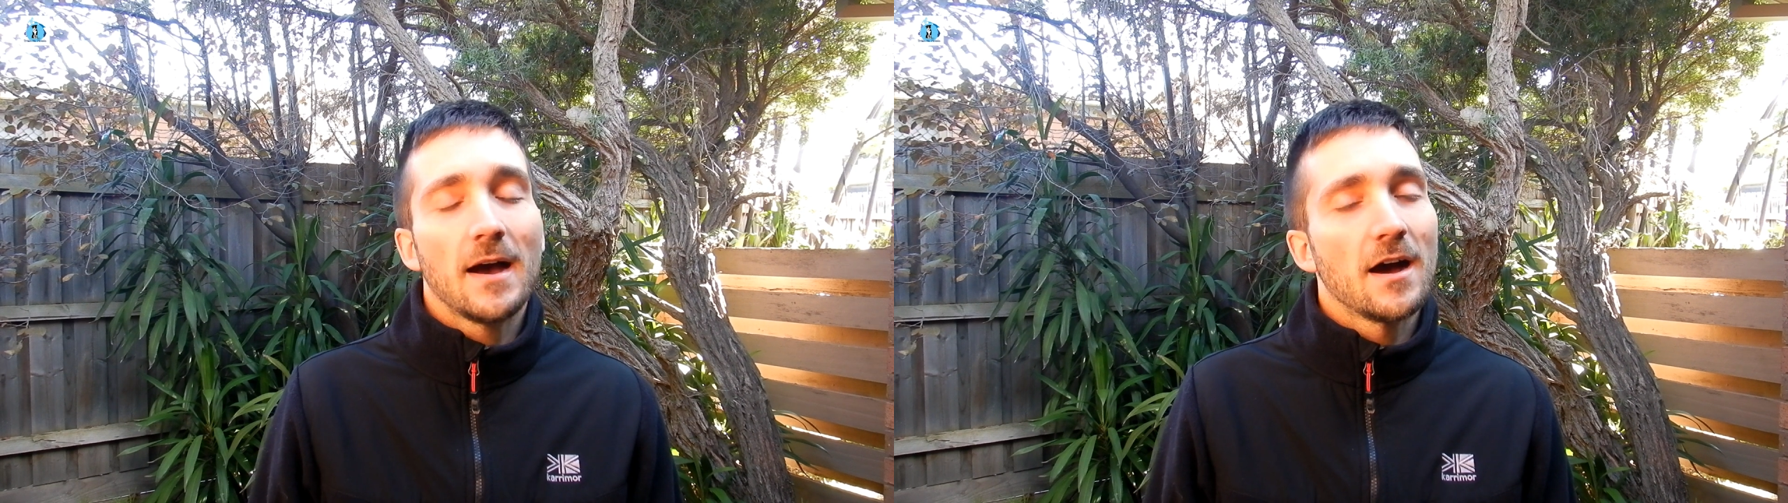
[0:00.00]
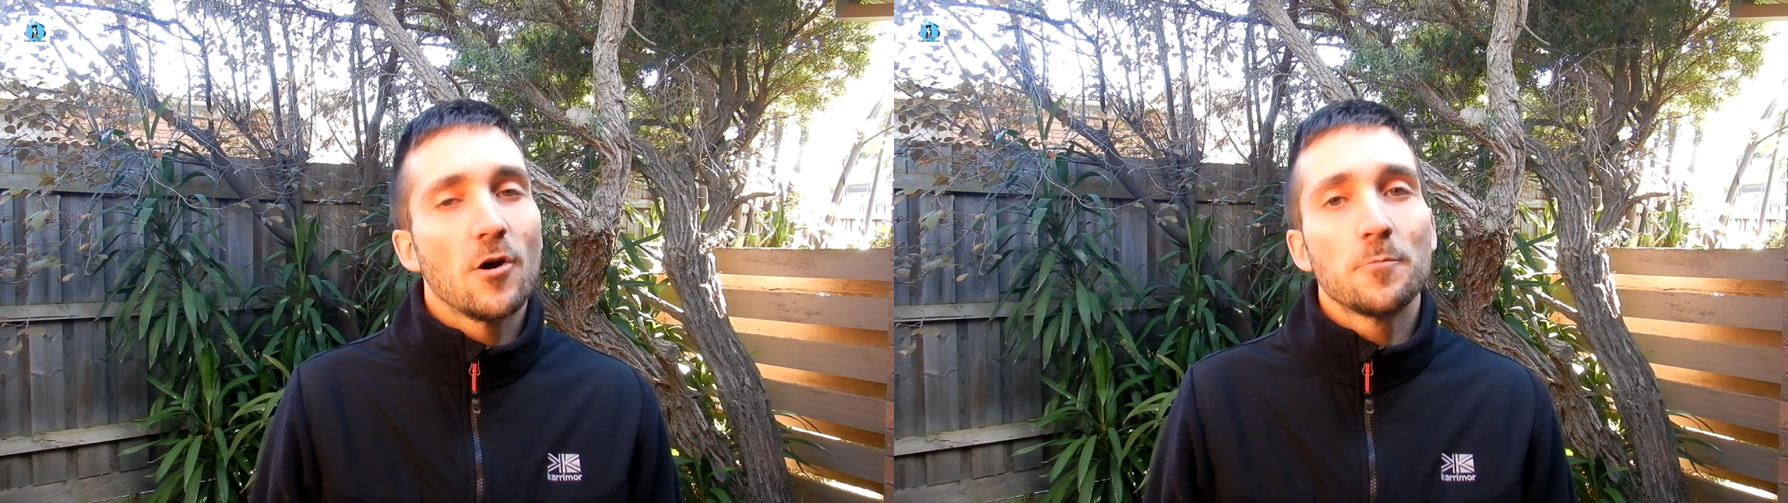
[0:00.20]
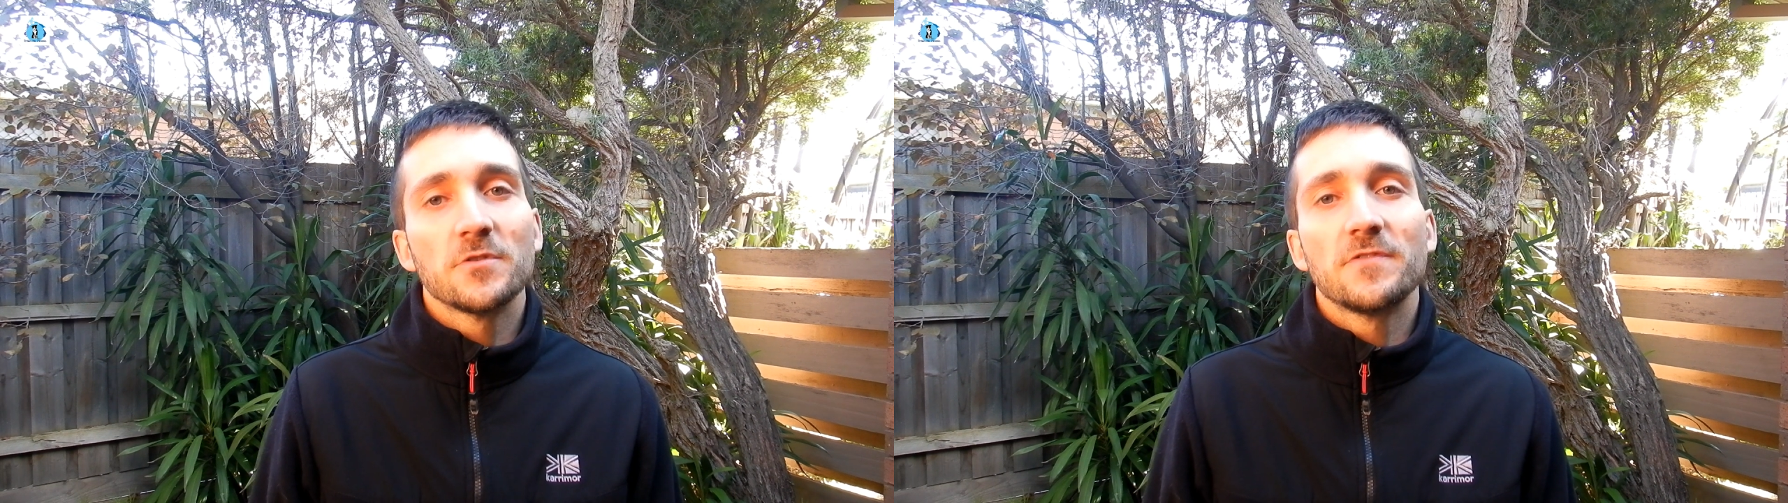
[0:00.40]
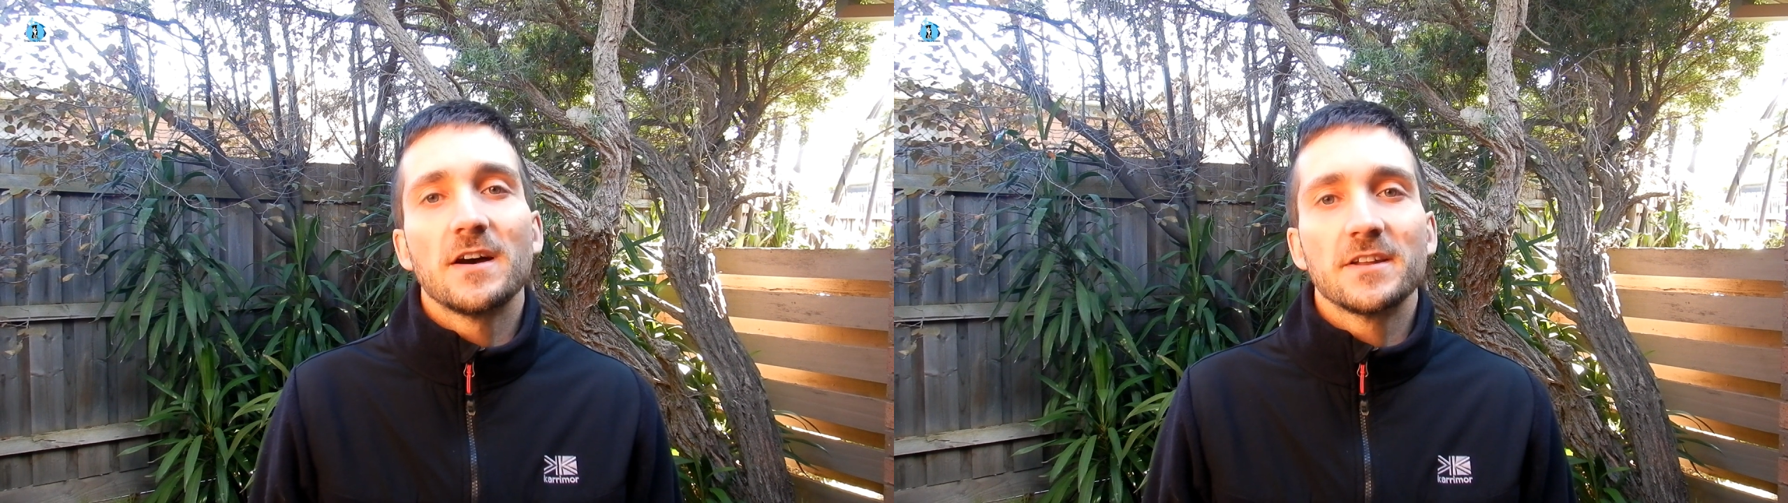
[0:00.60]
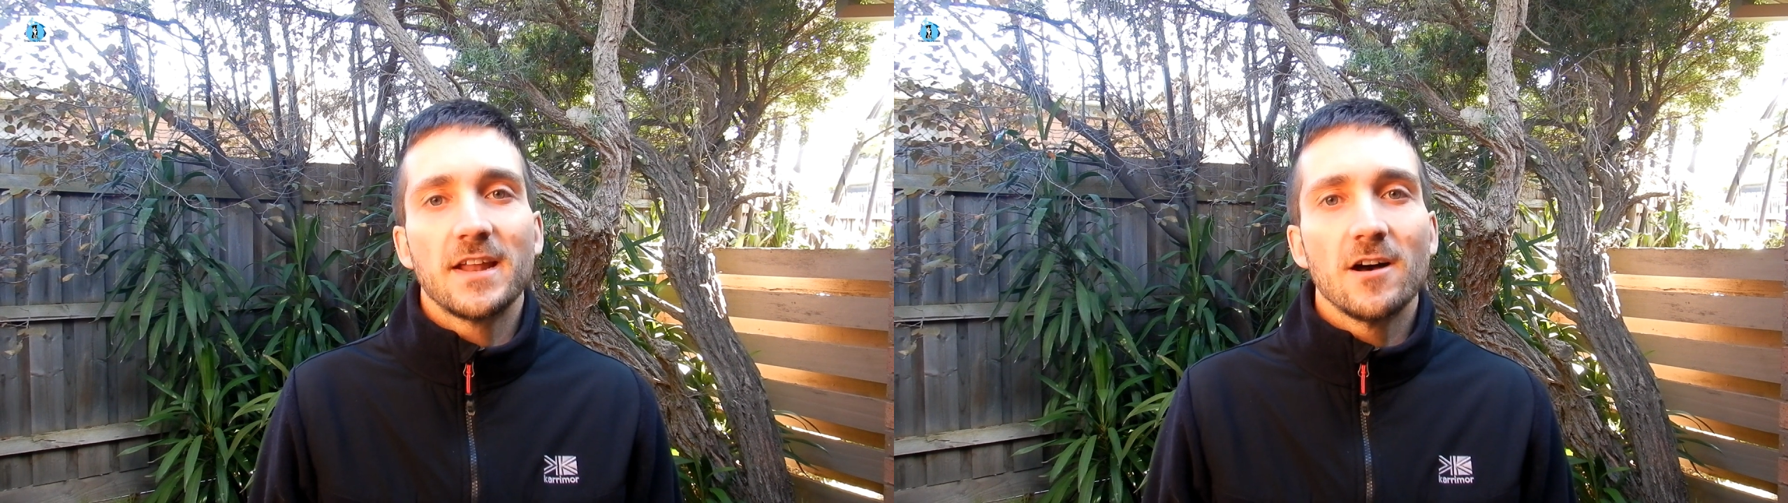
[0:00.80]
I hope you
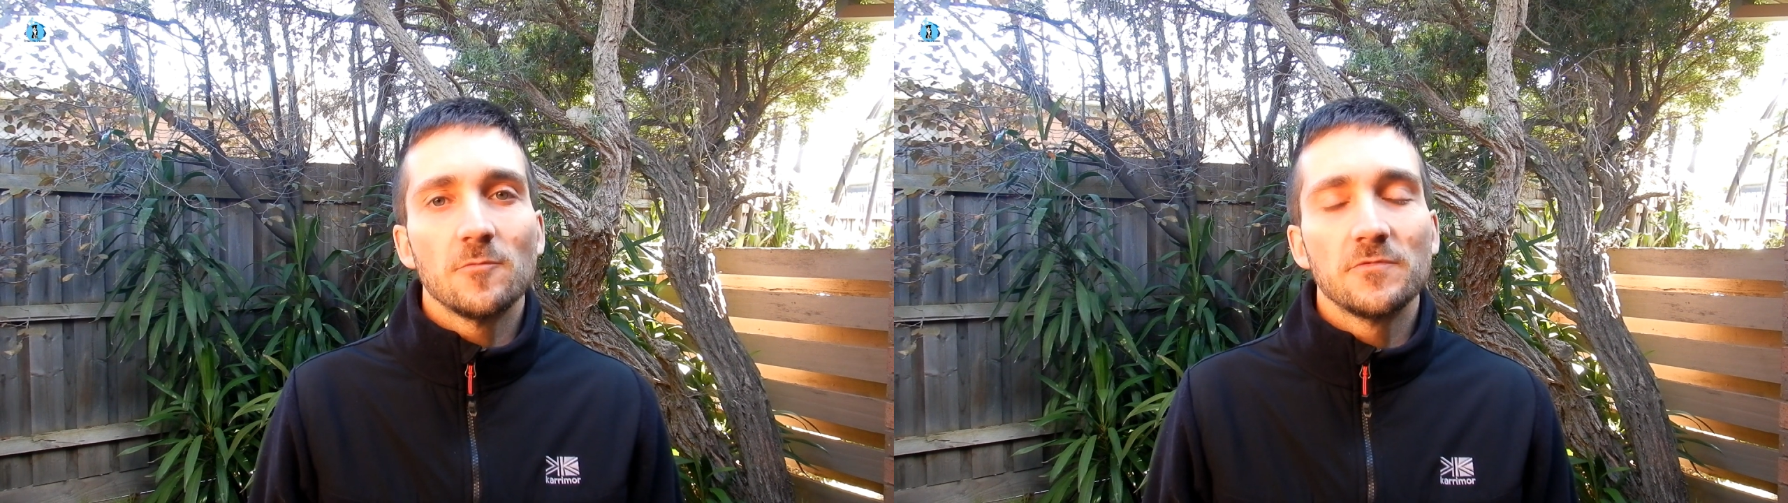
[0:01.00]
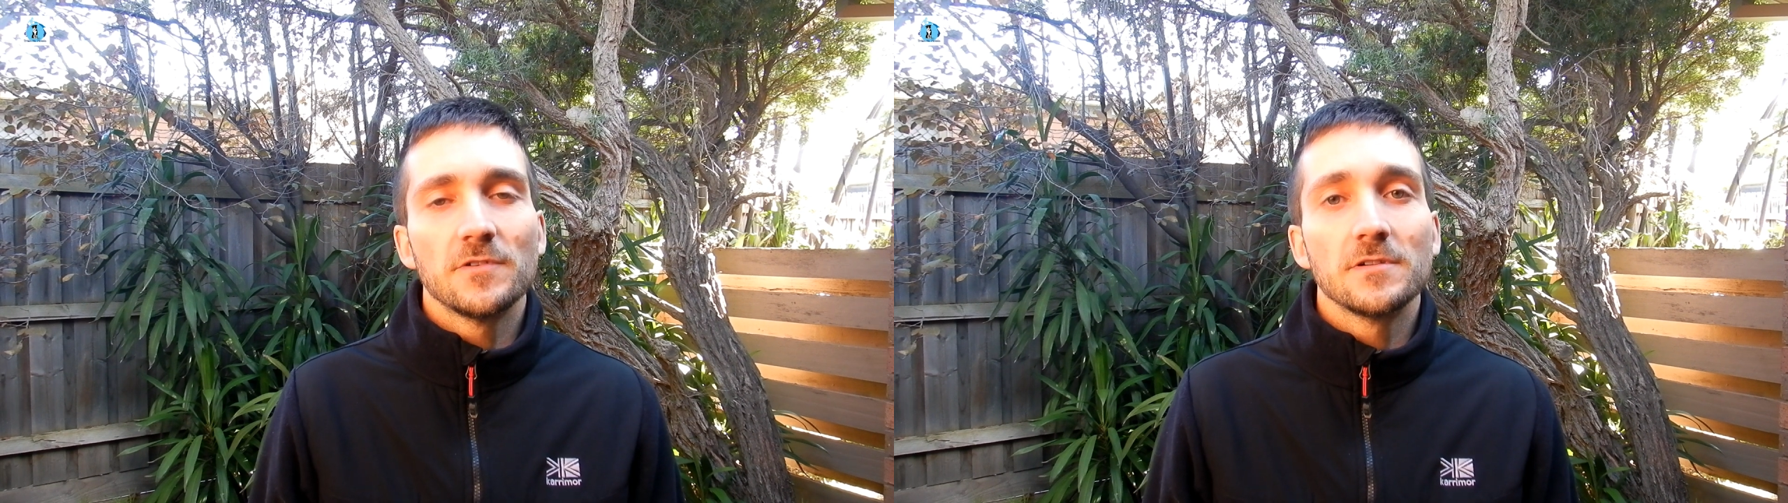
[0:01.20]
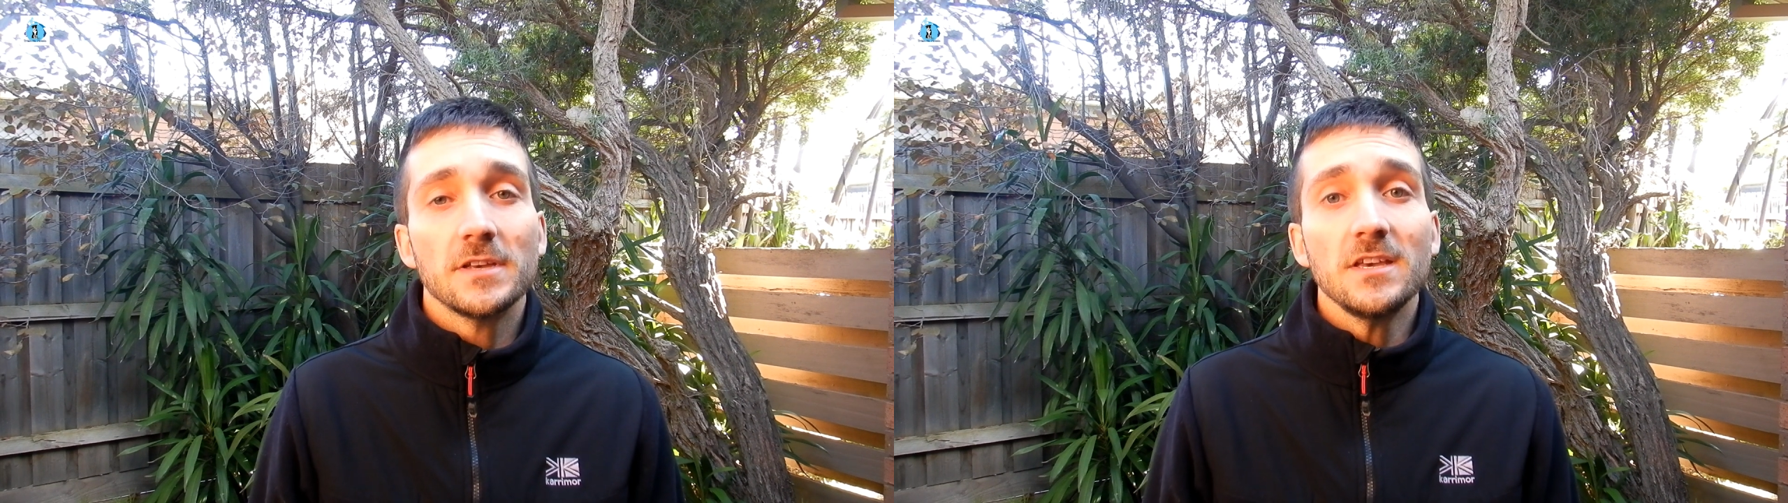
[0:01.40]
found it helpful.